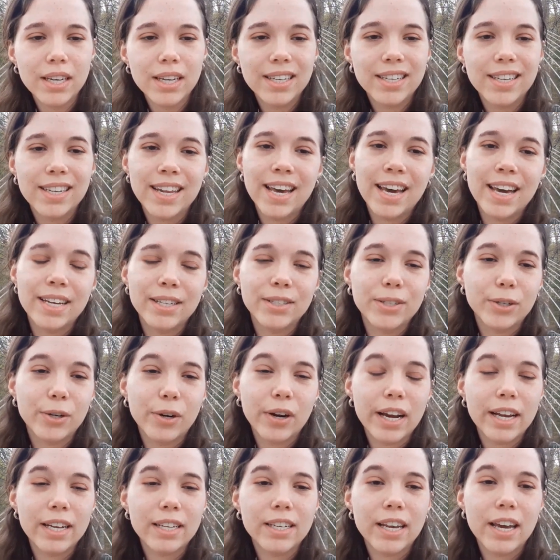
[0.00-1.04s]
Today is a
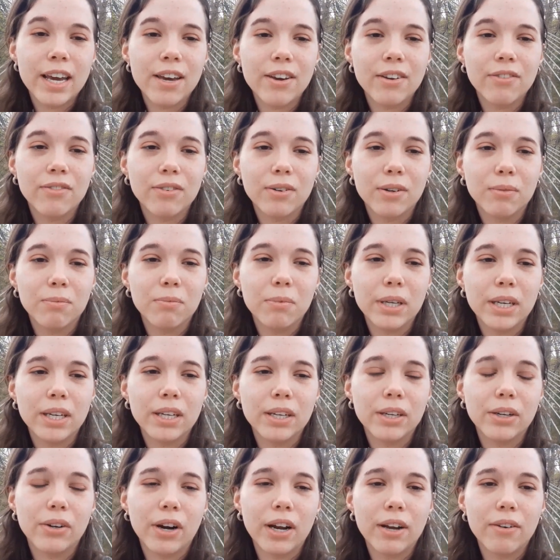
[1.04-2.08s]
great day for
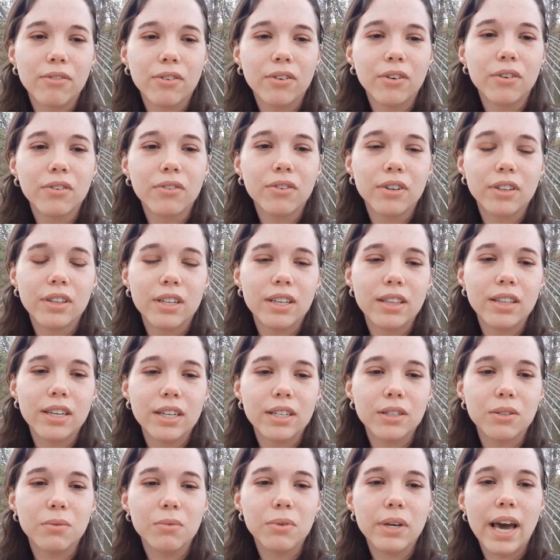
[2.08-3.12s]
being grateful for the
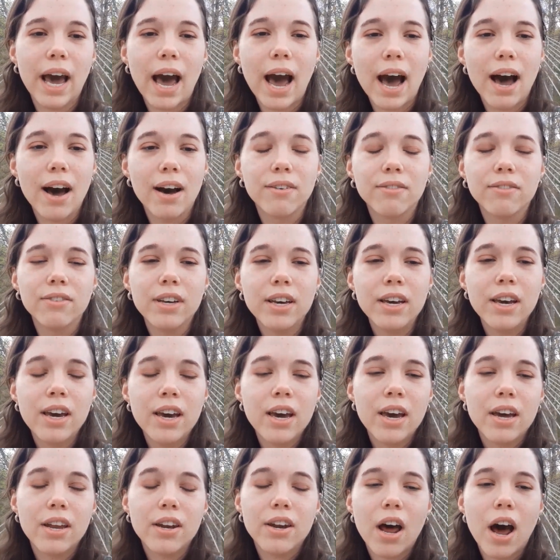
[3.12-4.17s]
things we have
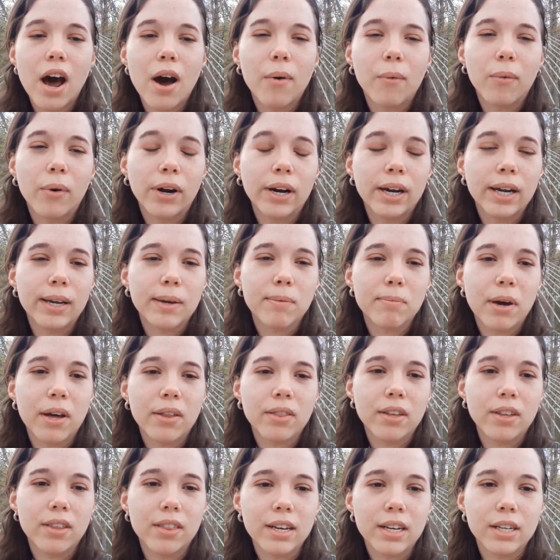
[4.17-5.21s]
and not worrying about
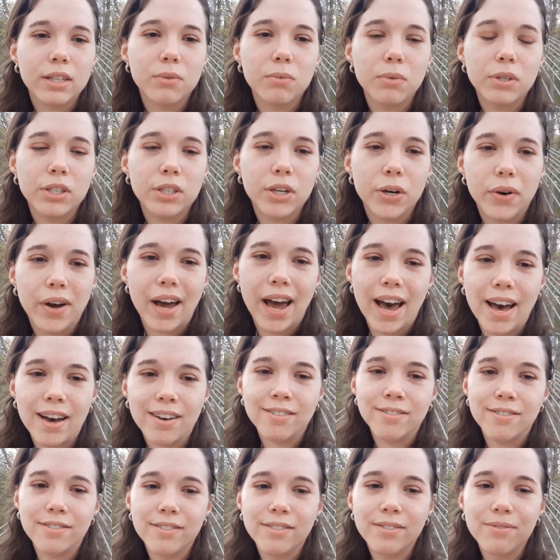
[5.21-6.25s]
the things we don't
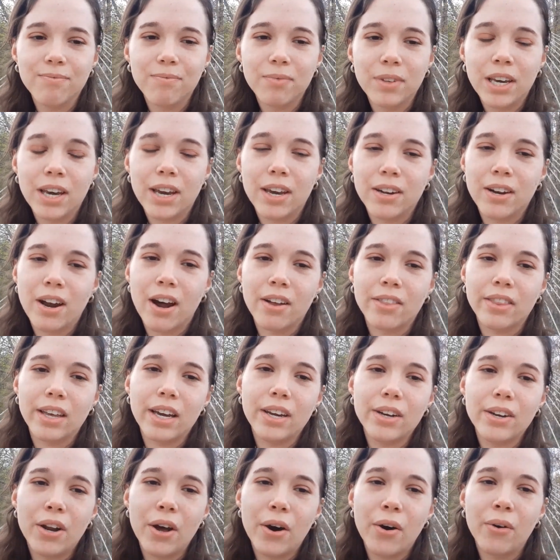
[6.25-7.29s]
have. And on
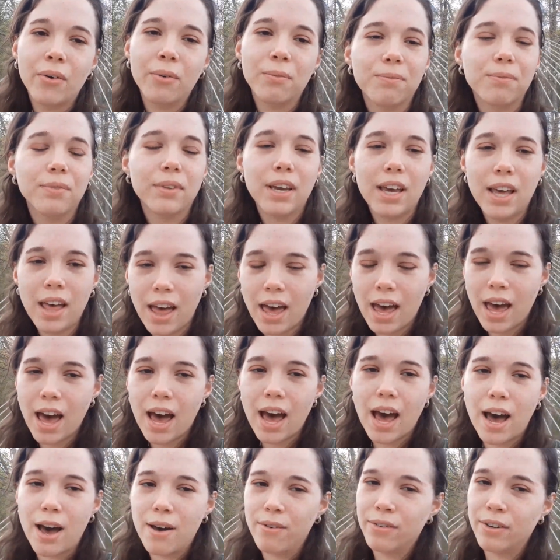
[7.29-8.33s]
that note,
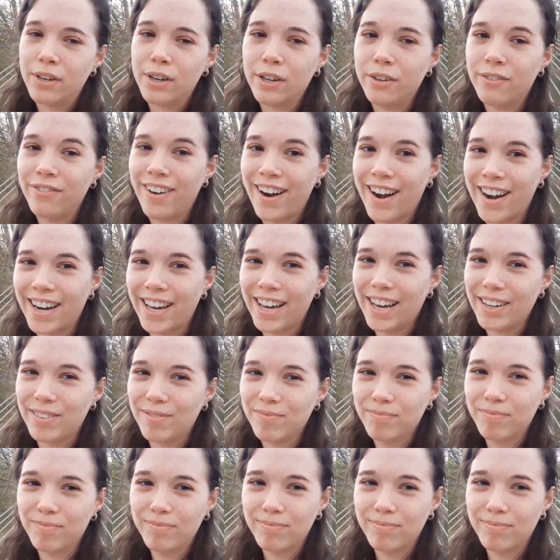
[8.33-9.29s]
have a good Friday.